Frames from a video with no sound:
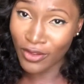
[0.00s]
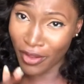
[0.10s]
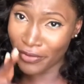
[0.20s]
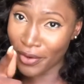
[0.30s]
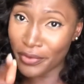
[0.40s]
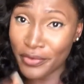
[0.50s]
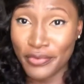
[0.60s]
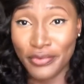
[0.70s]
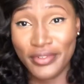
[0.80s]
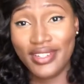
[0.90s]
You are very
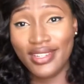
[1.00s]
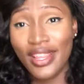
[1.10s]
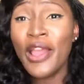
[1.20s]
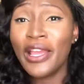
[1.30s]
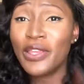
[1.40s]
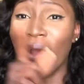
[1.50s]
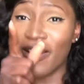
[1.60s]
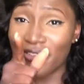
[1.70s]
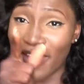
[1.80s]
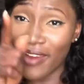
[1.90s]
rude. You
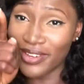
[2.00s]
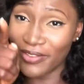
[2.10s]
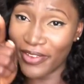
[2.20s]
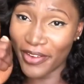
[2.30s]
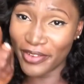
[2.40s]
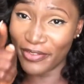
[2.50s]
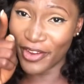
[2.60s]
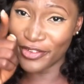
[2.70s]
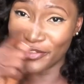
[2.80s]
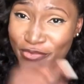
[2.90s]
are very, very,
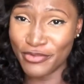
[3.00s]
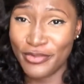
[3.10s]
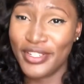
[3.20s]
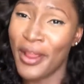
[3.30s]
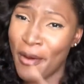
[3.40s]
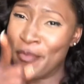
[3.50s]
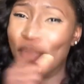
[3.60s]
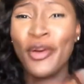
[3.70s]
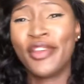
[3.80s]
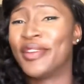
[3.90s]
very rude.
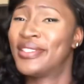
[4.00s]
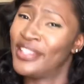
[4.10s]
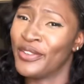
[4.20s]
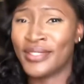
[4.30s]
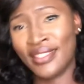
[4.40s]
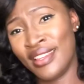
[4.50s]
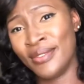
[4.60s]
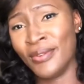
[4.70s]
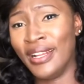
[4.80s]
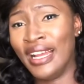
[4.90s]
Borrow yourself
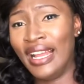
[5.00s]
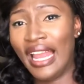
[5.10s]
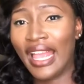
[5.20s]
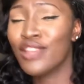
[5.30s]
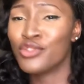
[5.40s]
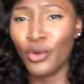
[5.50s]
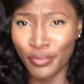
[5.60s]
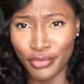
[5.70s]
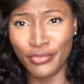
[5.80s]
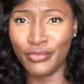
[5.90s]
sense, Oga. Like,
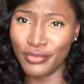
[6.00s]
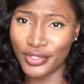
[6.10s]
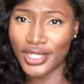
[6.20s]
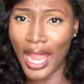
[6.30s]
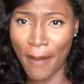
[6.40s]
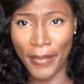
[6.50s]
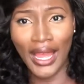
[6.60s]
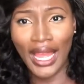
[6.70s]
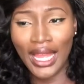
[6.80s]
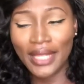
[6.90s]
don't be rude.
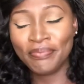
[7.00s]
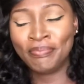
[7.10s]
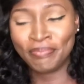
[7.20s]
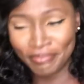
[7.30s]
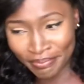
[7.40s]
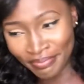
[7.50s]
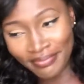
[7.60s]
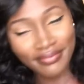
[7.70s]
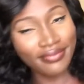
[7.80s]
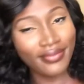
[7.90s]
Haba.
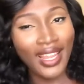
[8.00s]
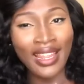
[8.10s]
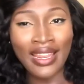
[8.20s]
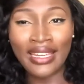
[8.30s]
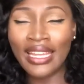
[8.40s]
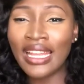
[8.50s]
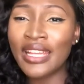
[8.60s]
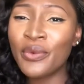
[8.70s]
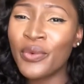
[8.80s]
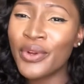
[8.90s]
Then there
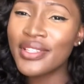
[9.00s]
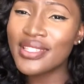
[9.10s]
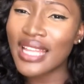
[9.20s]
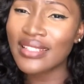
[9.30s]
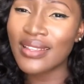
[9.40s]
are the ones, there are